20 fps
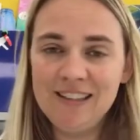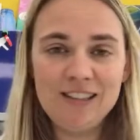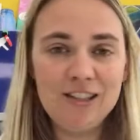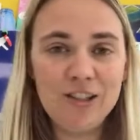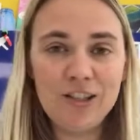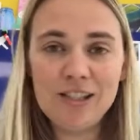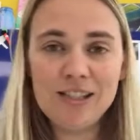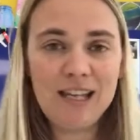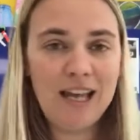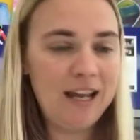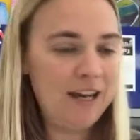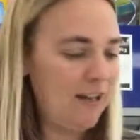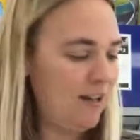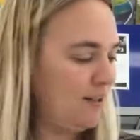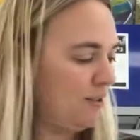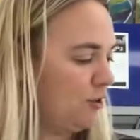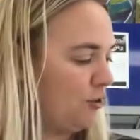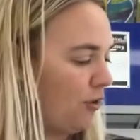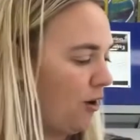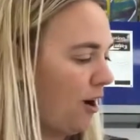just kind
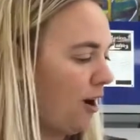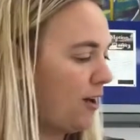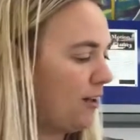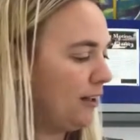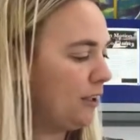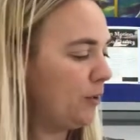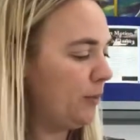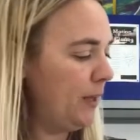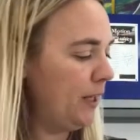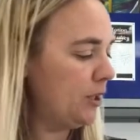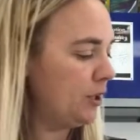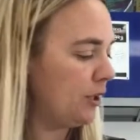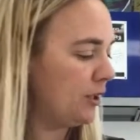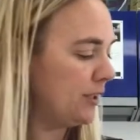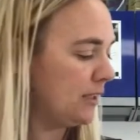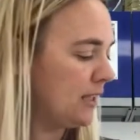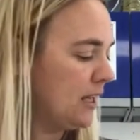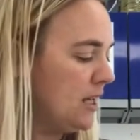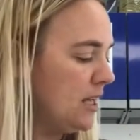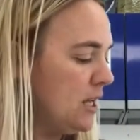of draw little
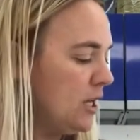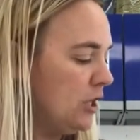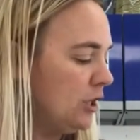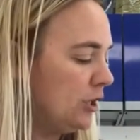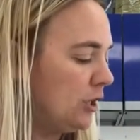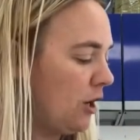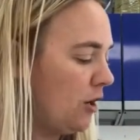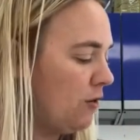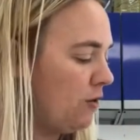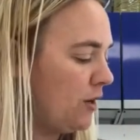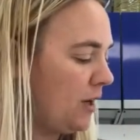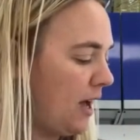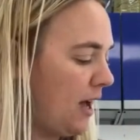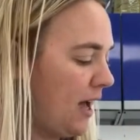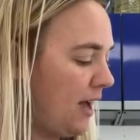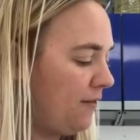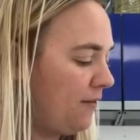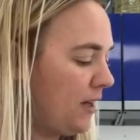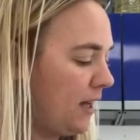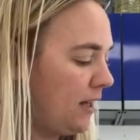pictures. So
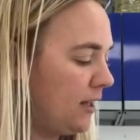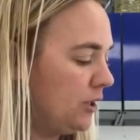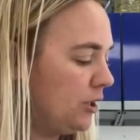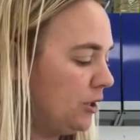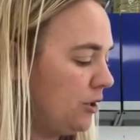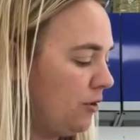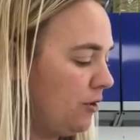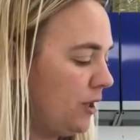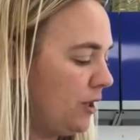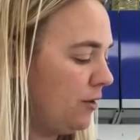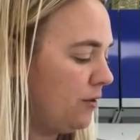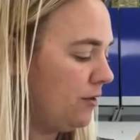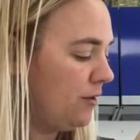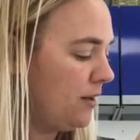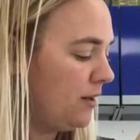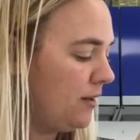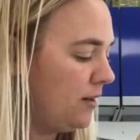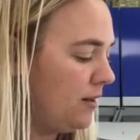I'm going to show you